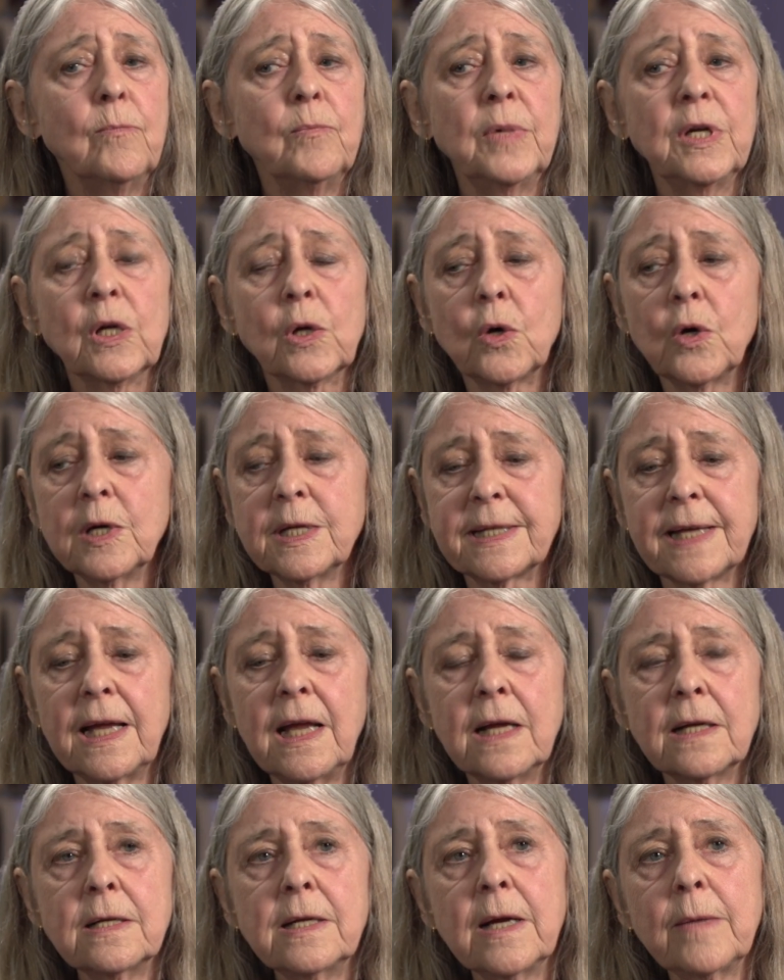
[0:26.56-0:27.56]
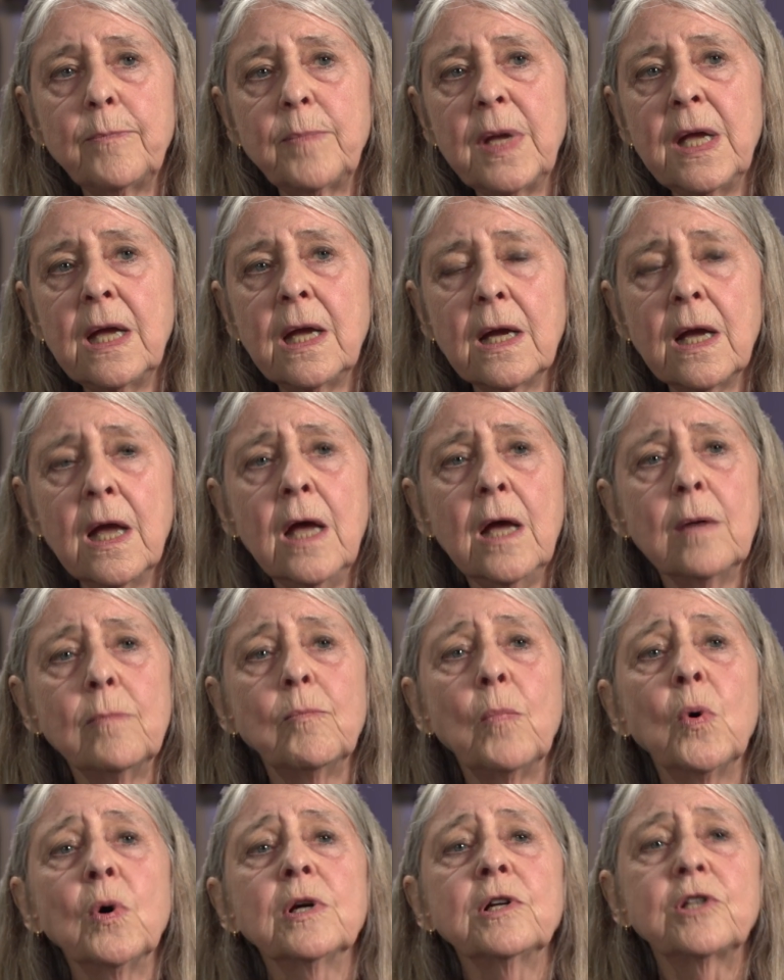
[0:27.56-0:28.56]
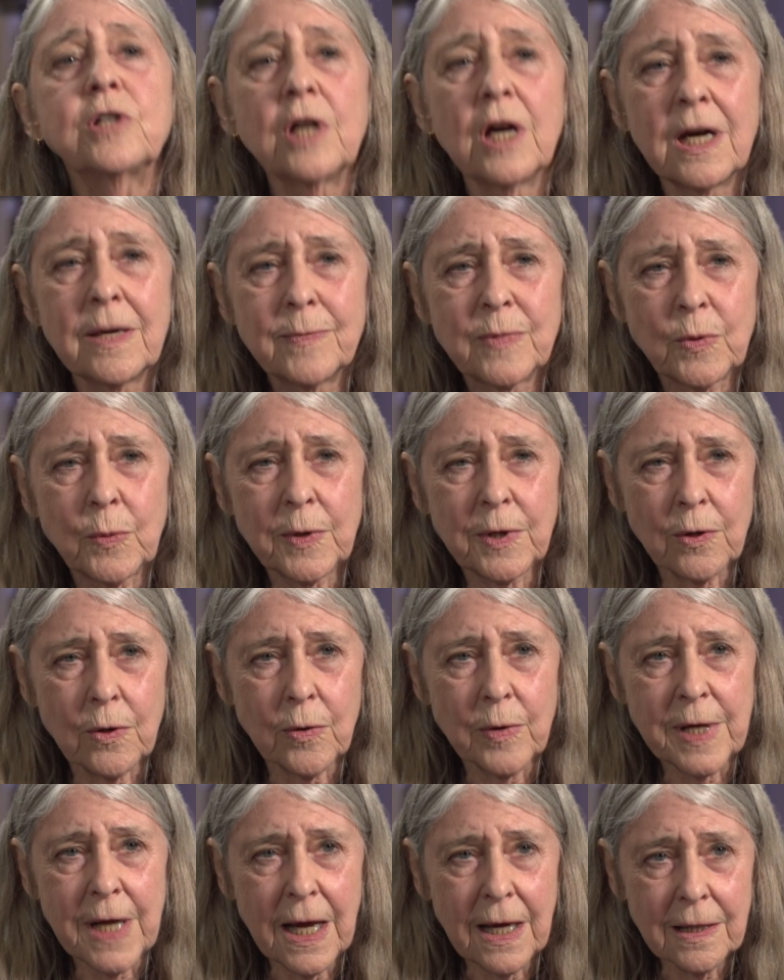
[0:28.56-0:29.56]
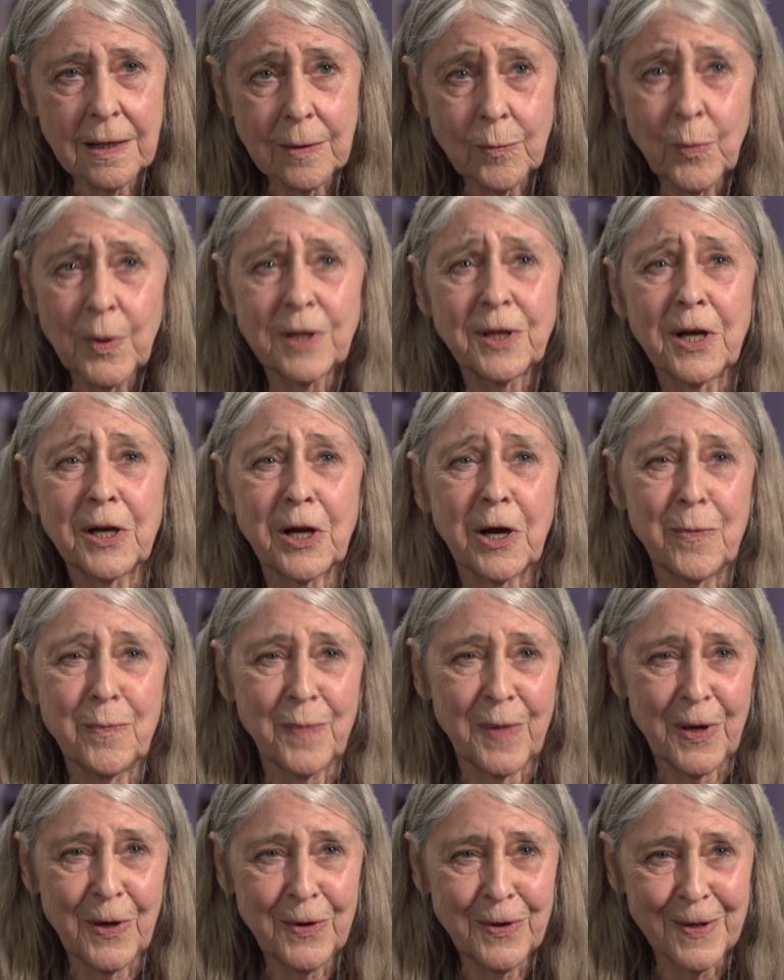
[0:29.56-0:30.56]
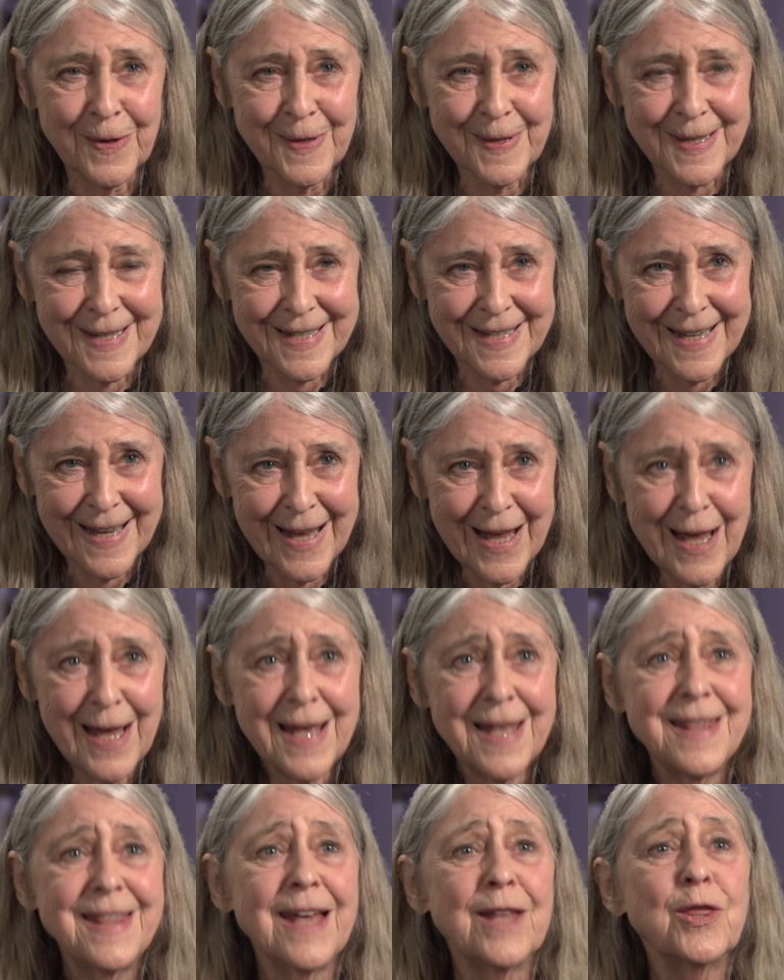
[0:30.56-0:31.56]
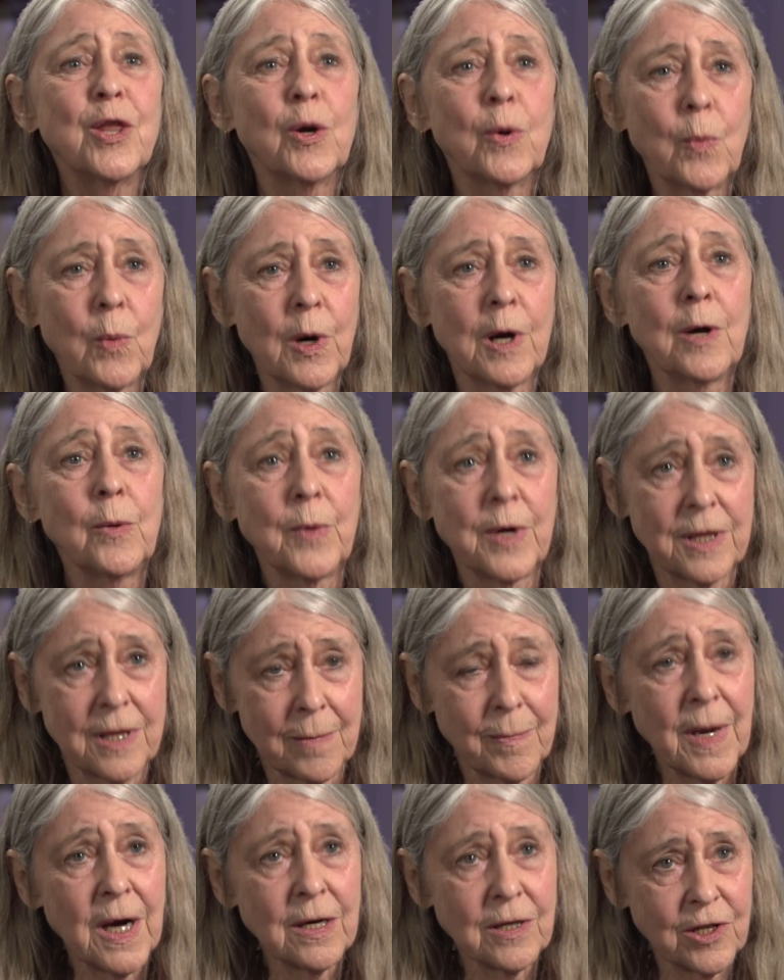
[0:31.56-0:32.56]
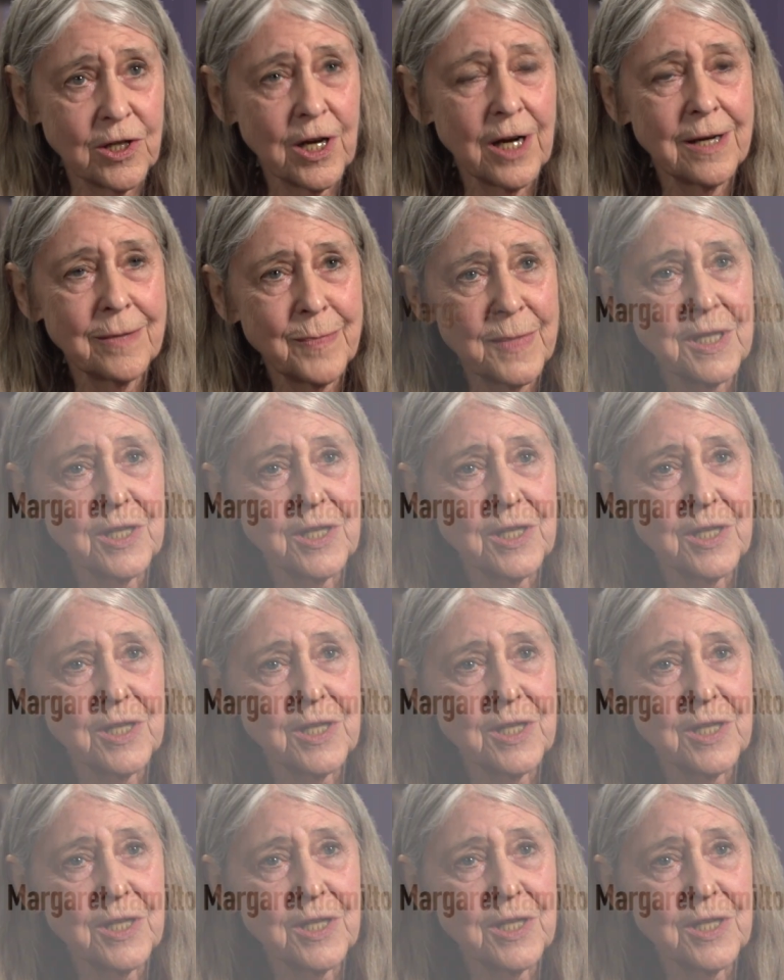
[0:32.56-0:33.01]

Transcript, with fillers: But of course, it ended up being more jobs were created with the computers than there were with the Marchant